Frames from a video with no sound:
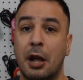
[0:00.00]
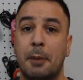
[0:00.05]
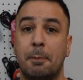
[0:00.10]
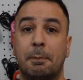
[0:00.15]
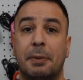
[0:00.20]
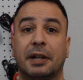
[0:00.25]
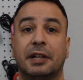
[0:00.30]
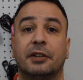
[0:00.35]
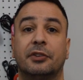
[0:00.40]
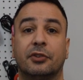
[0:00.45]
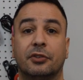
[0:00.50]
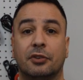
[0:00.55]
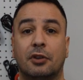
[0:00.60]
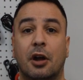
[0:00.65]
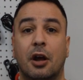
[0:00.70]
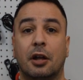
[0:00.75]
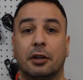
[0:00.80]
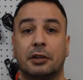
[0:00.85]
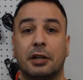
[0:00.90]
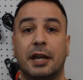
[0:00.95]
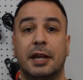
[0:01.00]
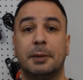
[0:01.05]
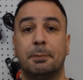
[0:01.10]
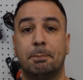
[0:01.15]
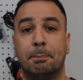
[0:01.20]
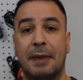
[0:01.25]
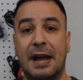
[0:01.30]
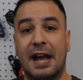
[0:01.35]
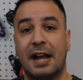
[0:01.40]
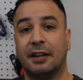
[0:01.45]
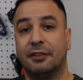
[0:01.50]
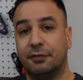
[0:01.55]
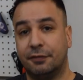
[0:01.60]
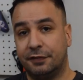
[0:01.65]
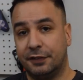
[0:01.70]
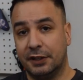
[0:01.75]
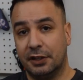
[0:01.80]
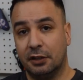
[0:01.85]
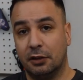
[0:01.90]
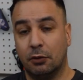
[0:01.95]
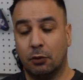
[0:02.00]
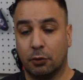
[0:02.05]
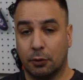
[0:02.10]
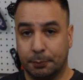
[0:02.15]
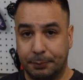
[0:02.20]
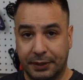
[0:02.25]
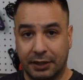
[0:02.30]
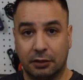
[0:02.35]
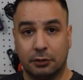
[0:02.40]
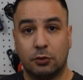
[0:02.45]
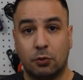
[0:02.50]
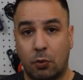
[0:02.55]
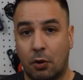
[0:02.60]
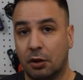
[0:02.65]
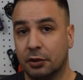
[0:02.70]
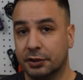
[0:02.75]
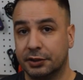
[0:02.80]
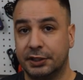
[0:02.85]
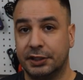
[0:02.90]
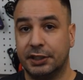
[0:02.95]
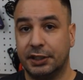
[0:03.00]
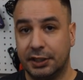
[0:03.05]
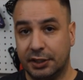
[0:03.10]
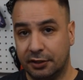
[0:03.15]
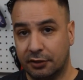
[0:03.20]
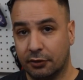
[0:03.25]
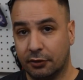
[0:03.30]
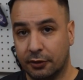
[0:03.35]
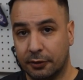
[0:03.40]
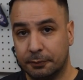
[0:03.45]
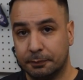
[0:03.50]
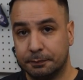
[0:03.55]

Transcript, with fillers: but it's not a bad feel or build quality either.